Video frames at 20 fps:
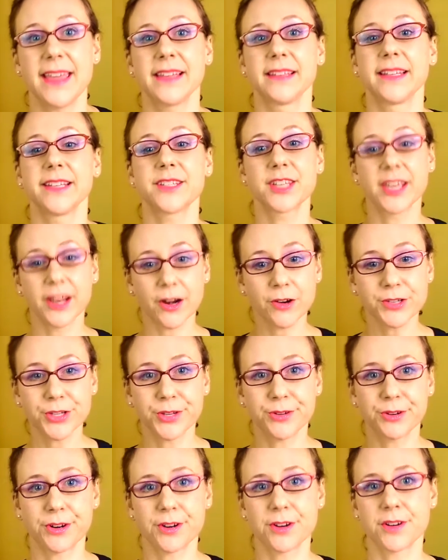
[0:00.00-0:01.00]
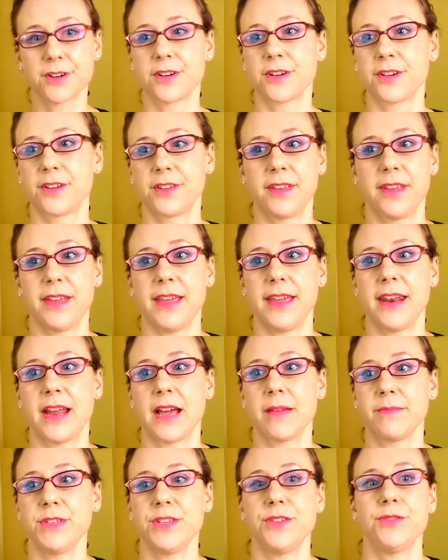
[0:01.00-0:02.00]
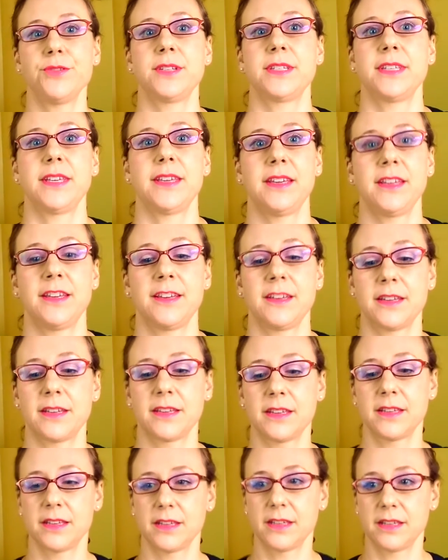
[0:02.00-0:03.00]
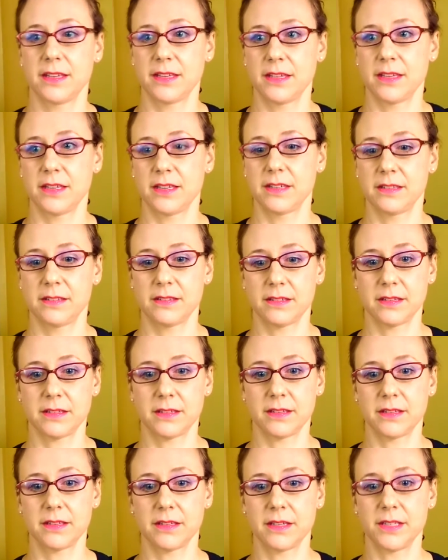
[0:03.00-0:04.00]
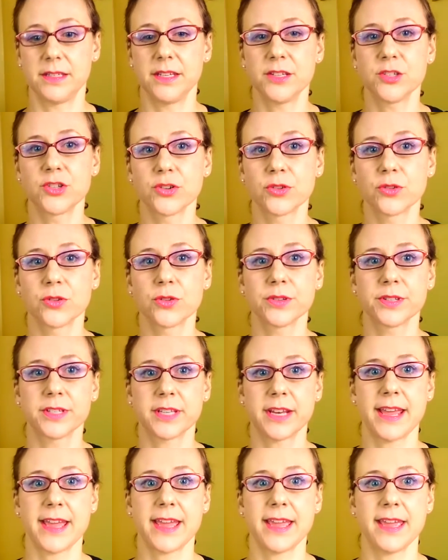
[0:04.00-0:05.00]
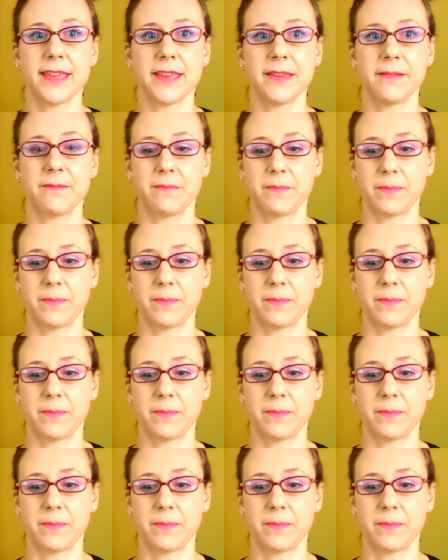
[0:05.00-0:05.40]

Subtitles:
Let's get our tuner, and I'm using a digital today